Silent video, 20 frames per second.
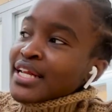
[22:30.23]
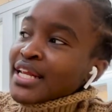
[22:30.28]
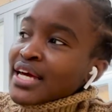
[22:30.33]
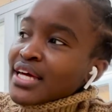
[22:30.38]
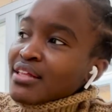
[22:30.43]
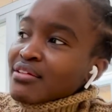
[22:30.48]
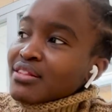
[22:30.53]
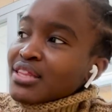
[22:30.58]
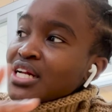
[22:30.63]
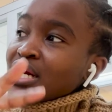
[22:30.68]

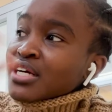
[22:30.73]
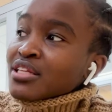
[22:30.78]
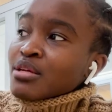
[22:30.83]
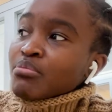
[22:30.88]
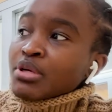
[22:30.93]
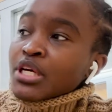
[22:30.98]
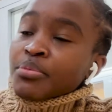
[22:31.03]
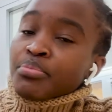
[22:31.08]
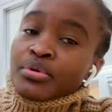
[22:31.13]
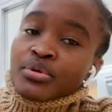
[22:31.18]
like three other
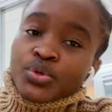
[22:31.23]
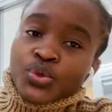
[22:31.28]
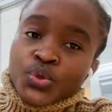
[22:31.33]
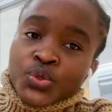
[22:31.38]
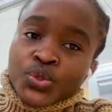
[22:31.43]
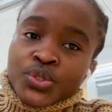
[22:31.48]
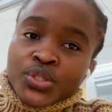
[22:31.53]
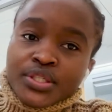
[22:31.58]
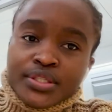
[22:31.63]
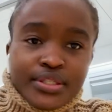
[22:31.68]
people
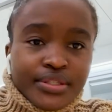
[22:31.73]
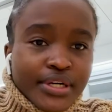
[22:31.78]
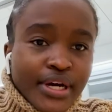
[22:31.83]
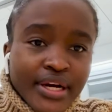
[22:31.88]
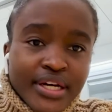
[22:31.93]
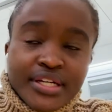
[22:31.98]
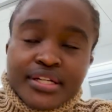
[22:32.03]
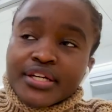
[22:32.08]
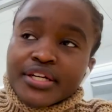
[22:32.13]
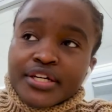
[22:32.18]
who are
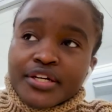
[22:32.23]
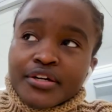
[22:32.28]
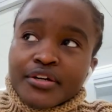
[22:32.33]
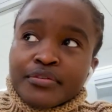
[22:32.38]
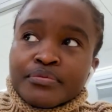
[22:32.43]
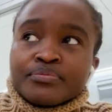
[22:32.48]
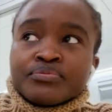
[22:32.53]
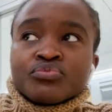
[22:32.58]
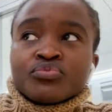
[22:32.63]
in here.